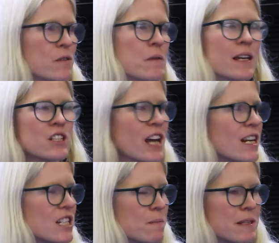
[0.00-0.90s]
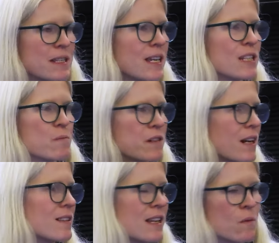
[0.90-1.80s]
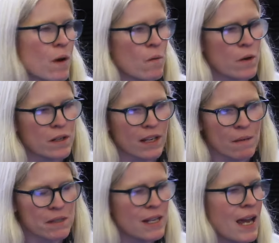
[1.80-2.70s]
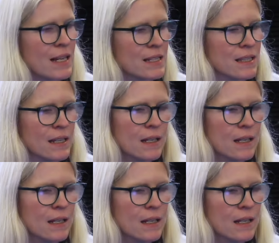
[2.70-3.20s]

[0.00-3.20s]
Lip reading: So like ChatGPT is predicting what word comes next.